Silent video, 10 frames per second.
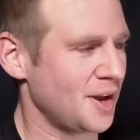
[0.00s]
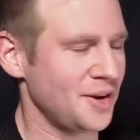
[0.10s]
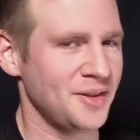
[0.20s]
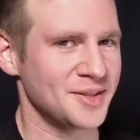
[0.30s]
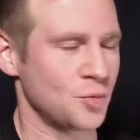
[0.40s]
I
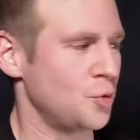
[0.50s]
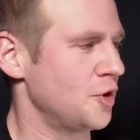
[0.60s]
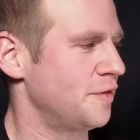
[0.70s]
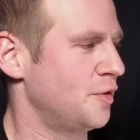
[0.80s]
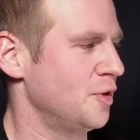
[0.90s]
know there's a
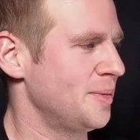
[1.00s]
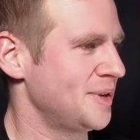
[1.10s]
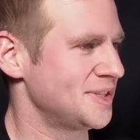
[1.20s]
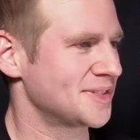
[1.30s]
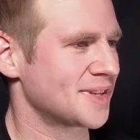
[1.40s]
word for them. I
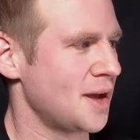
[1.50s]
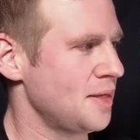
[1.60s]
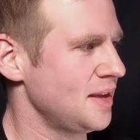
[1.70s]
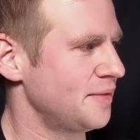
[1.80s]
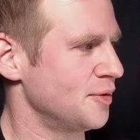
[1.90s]
just can't
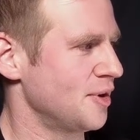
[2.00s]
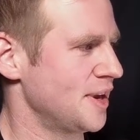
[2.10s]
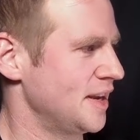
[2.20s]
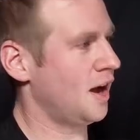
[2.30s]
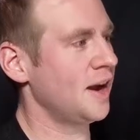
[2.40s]
think of it right
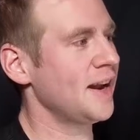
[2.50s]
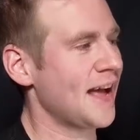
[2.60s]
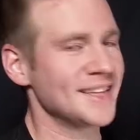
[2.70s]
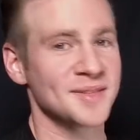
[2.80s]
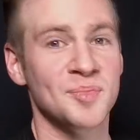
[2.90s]
now. I'm gonna
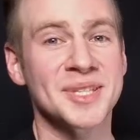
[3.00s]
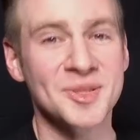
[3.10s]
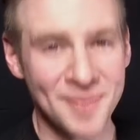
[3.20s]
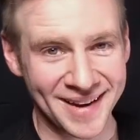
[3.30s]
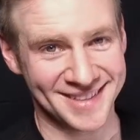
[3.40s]
add some
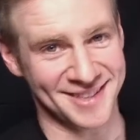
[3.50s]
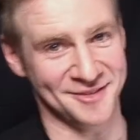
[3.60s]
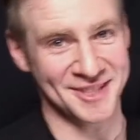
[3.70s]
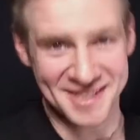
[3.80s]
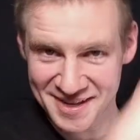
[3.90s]
perspective.
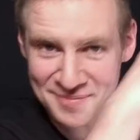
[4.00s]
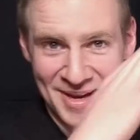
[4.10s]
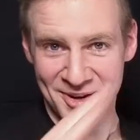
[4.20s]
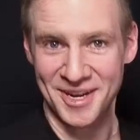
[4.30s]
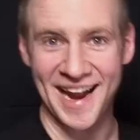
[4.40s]
It's gonna be
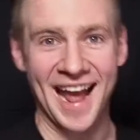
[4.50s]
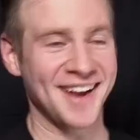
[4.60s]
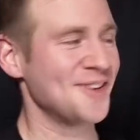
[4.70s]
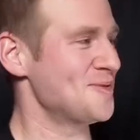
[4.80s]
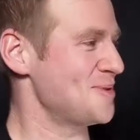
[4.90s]
on an
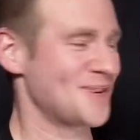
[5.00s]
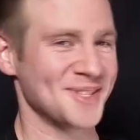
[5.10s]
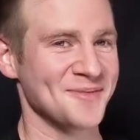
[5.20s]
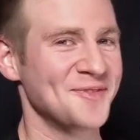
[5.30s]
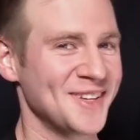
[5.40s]
angle because
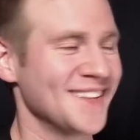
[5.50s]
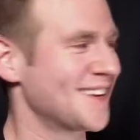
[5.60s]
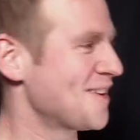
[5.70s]
I'm feeling